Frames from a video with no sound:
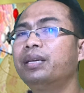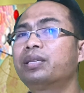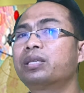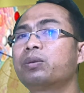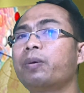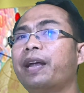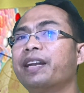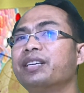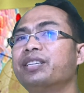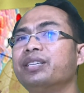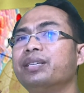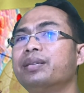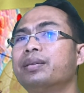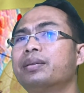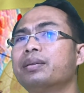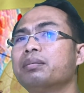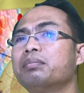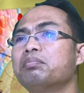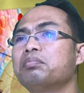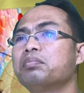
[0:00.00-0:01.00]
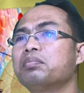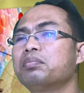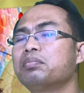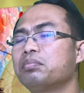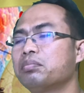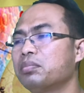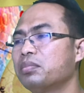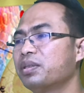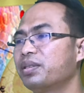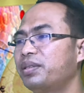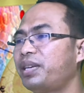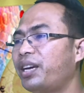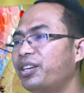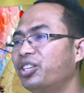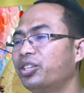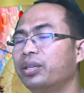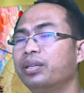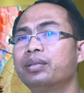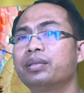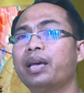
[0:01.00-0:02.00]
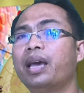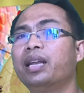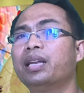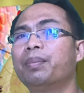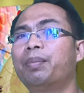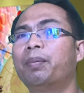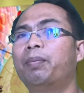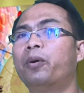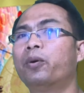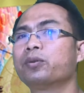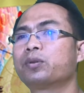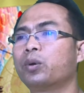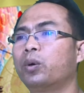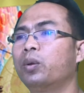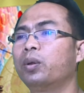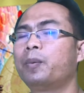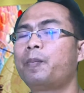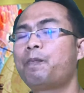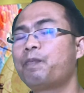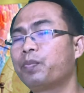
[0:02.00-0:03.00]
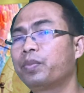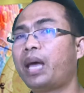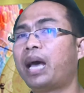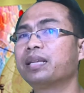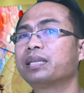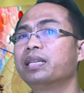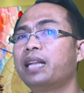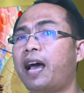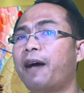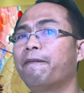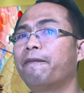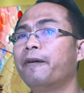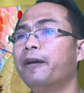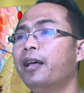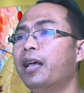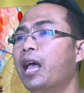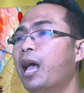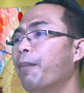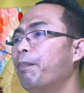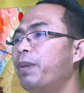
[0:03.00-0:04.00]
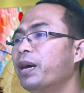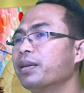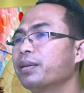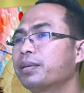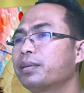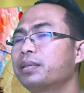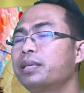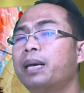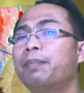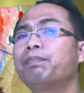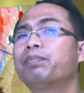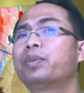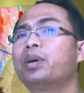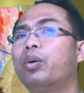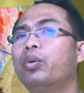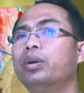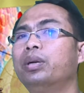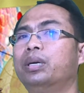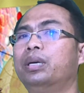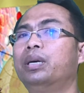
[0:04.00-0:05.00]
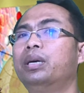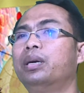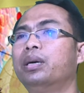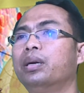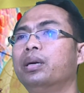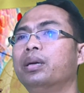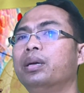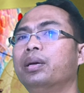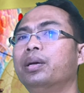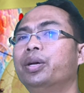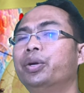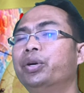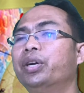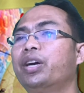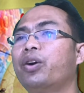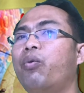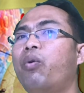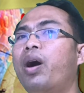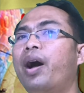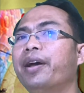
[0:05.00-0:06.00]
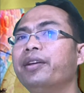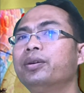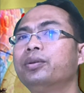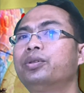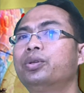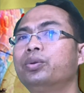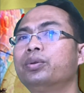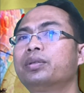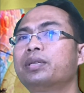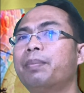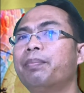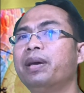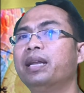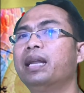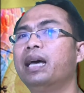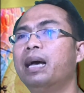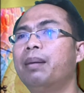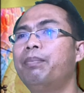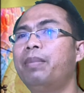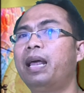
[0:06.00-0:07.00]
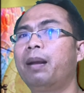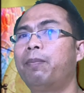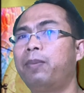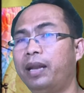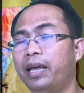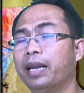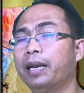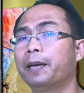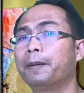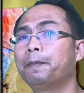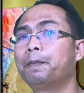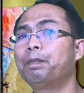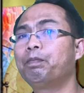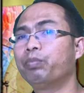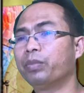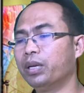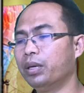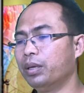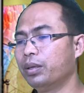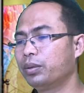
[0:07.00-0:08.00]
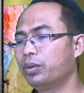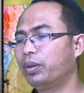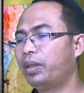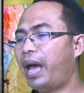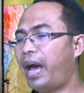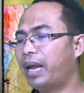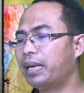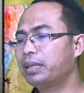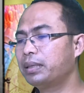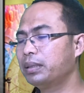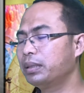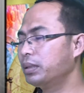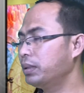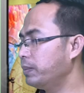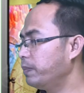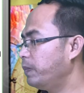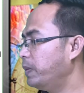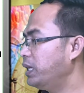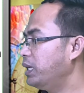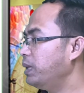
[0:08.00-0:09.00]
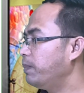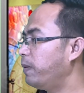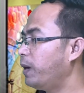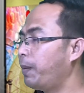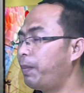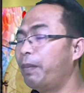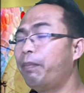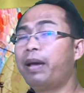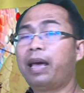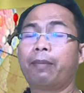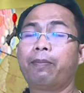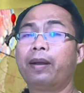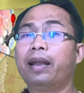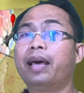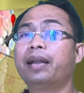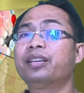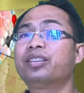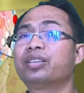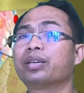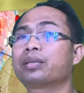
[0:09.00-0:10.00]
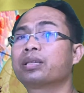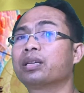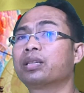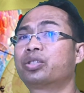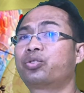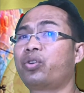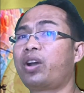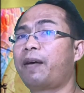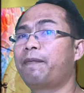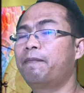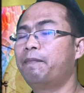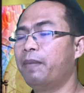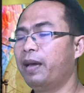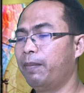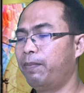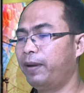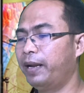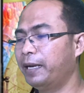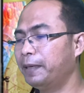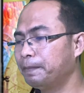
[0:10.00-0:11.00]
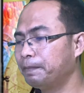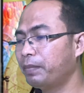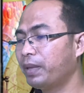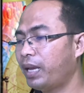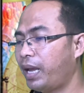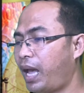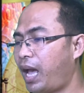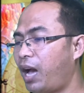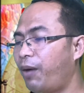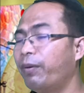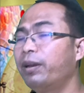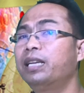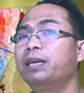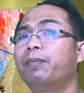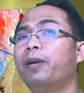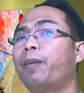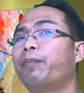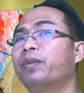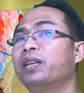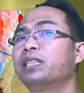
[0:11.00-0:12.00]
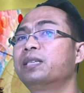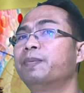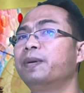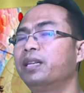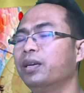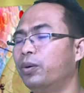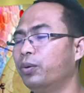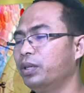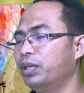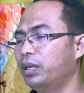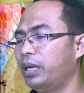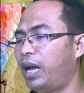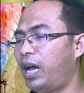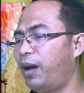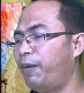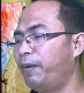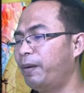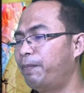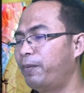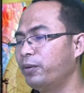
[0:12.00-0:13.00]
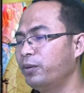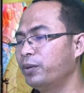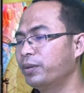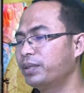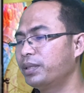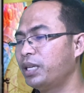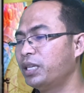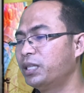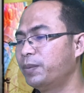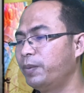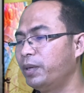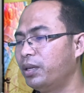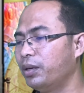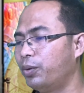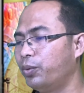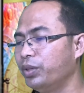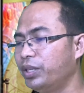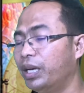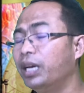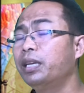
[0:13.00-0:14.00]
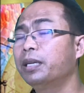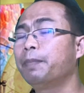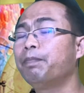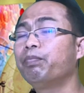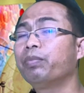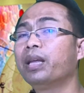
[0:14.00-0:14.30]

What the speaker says: strategies sections in the proposal, that's enough. But some donor require you to submit a mail plan. So that we develop a mail plan, just a draft mail plan. I haven't developed this video, I haven't produced this video yet.